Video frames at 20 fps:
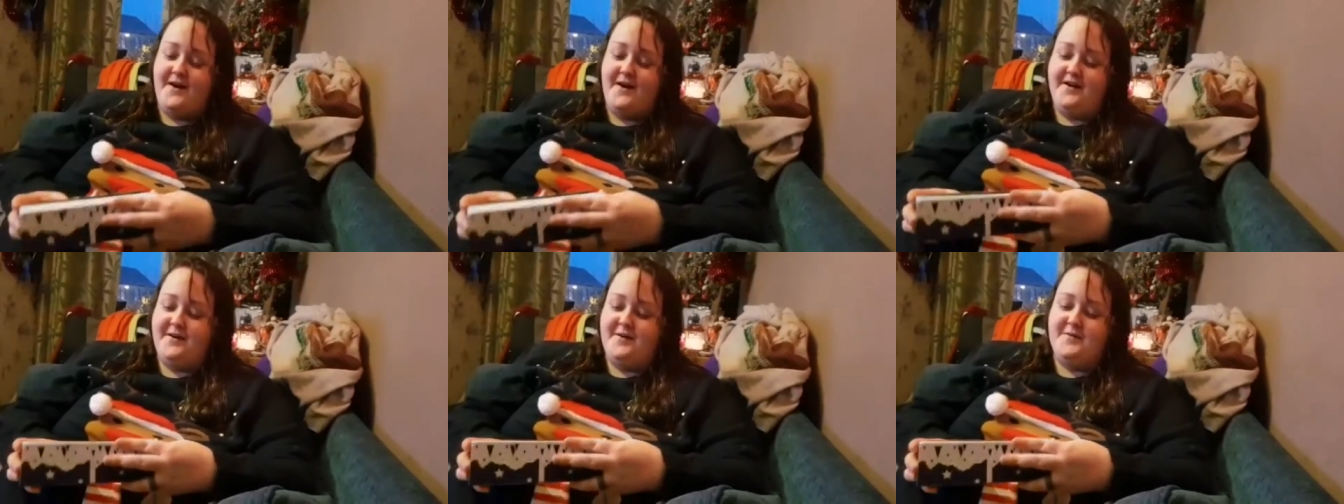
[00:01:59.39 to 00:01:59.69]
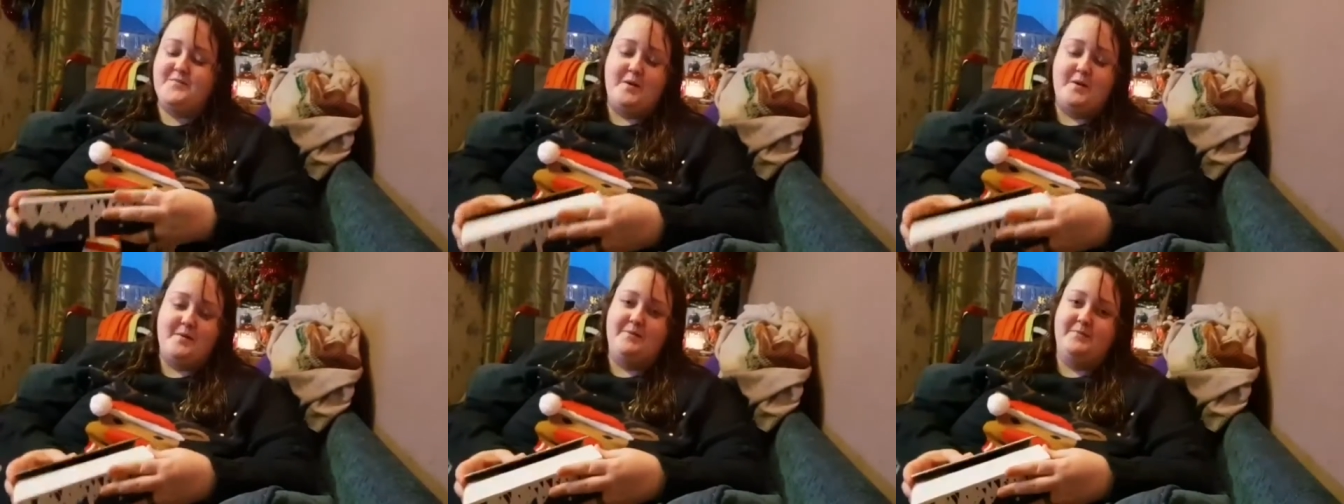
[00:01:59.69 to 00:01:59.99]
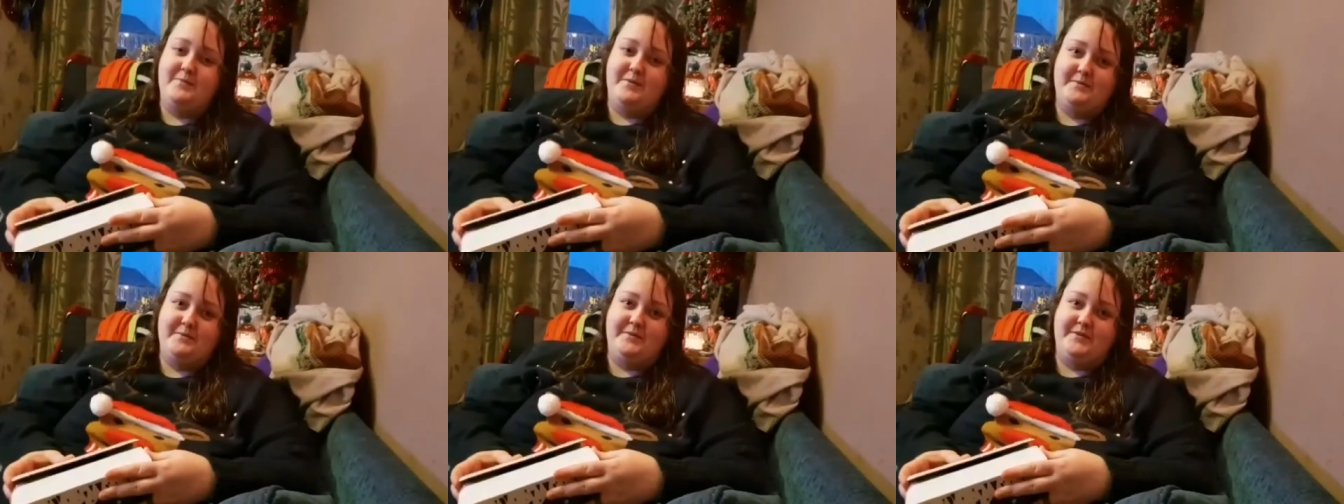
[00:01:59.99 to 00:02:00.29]
But it
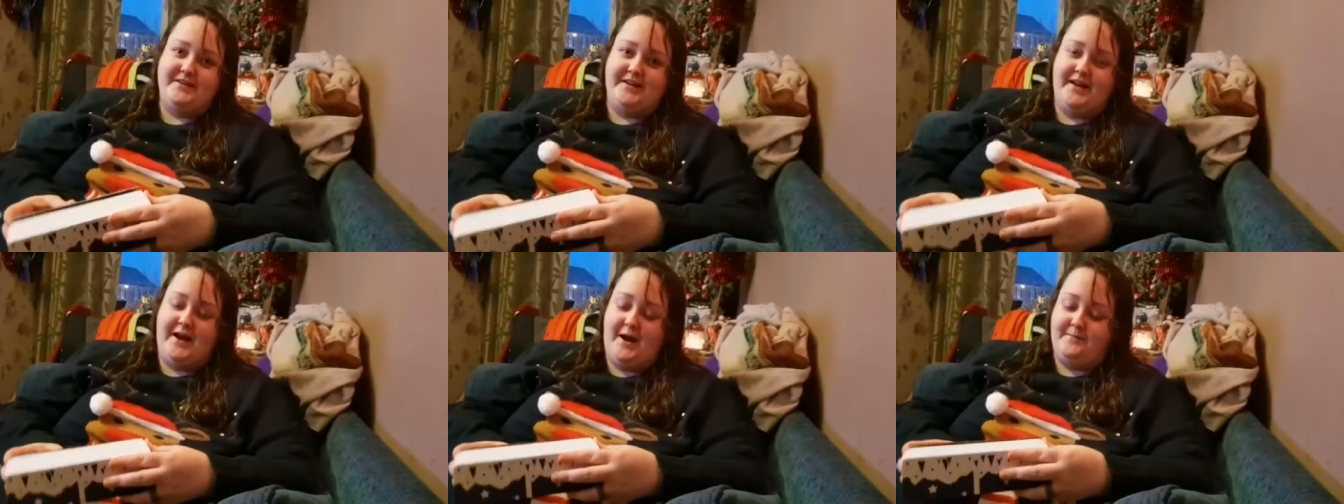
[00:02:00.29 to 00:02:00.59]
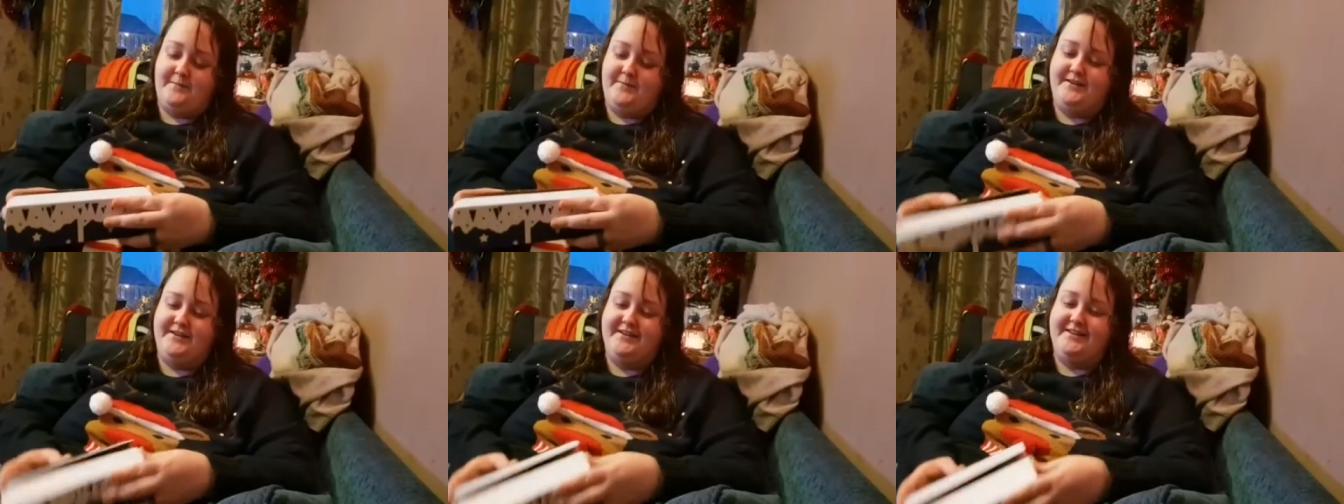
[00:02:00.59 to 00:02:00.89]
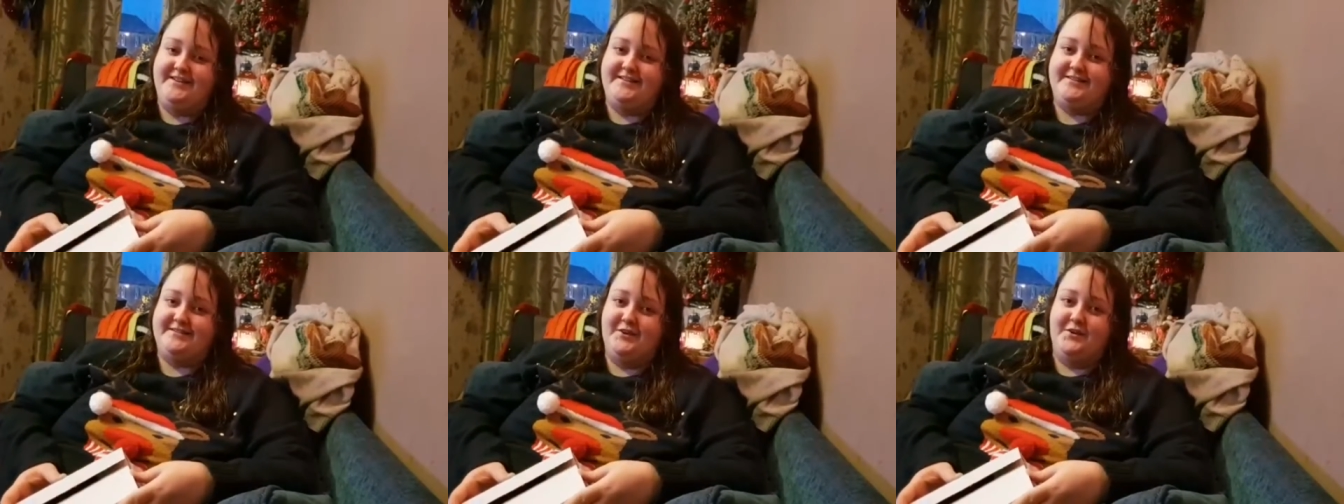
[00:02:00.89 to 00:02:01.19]
probably wouldn't
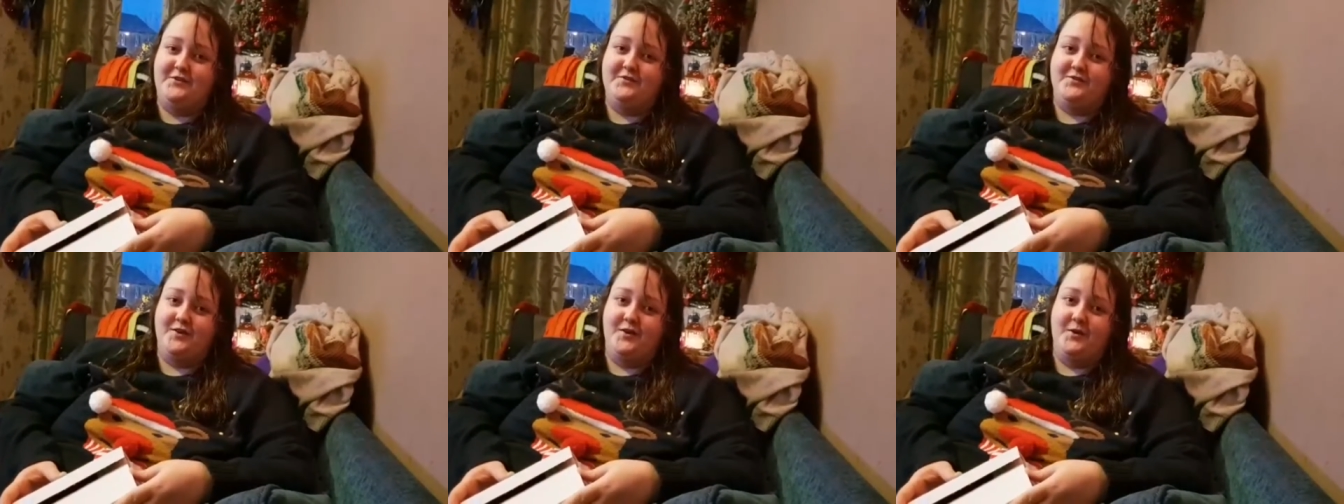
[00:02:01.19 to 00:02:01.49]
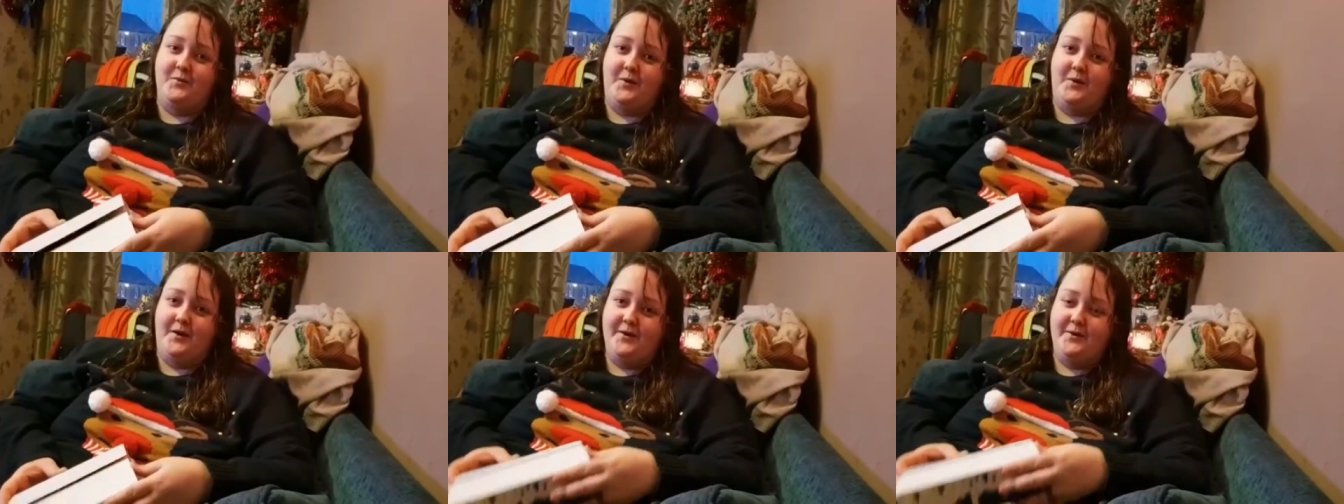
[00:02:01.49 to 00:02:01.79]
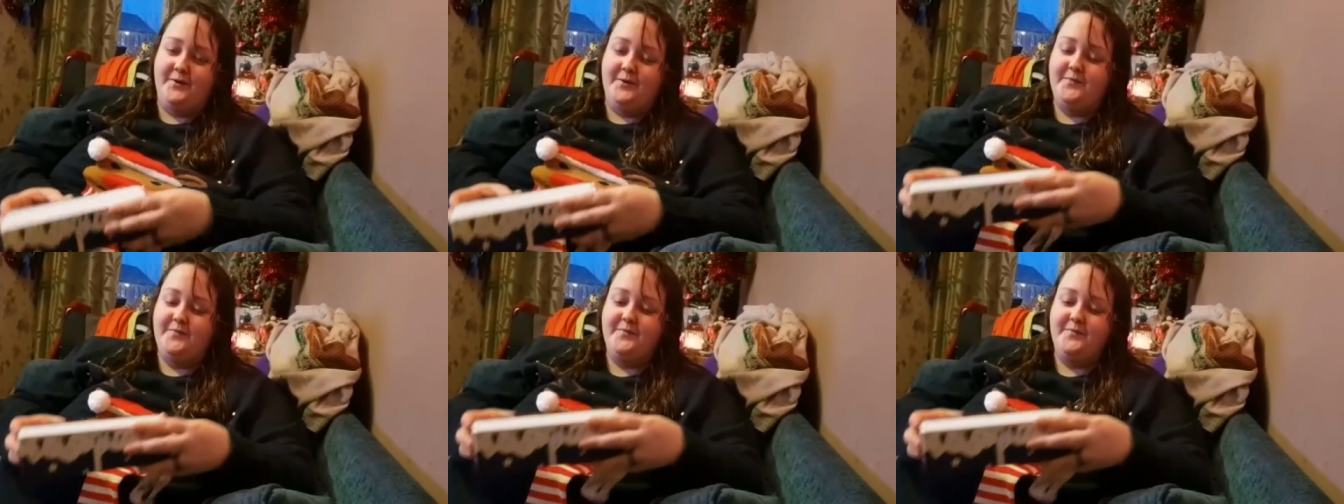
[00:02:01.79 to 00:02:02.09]
happen, at least not for a
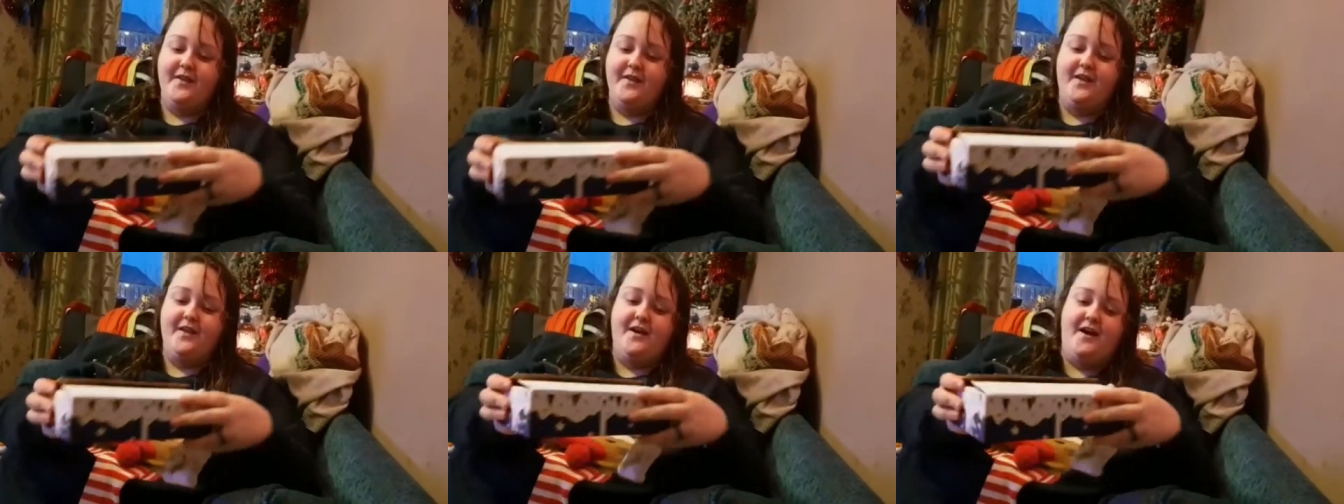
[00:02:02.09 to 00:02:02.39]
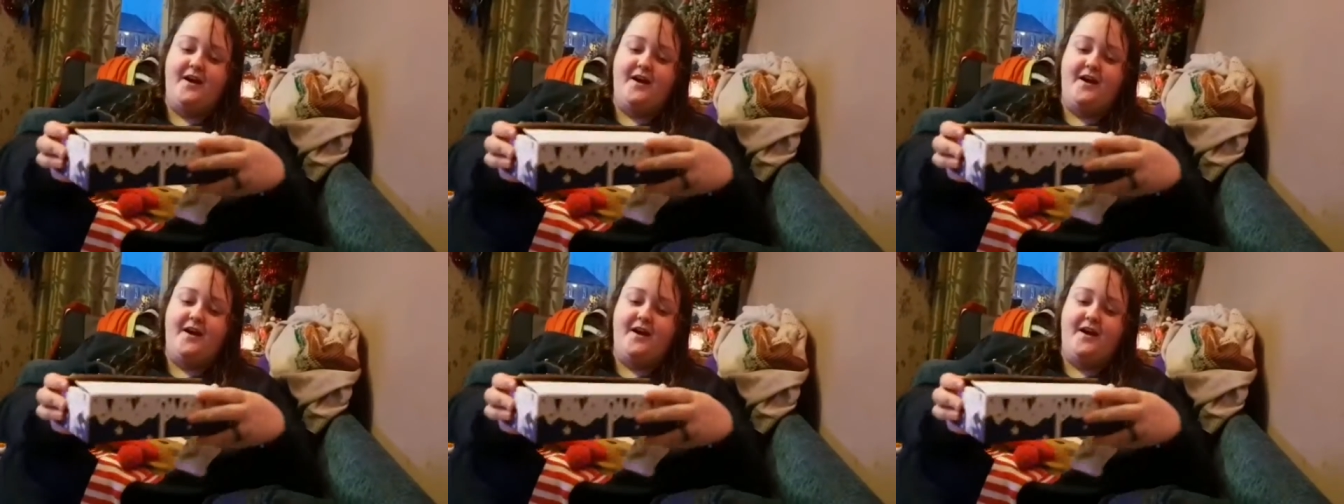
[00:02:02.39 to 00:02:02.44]
while.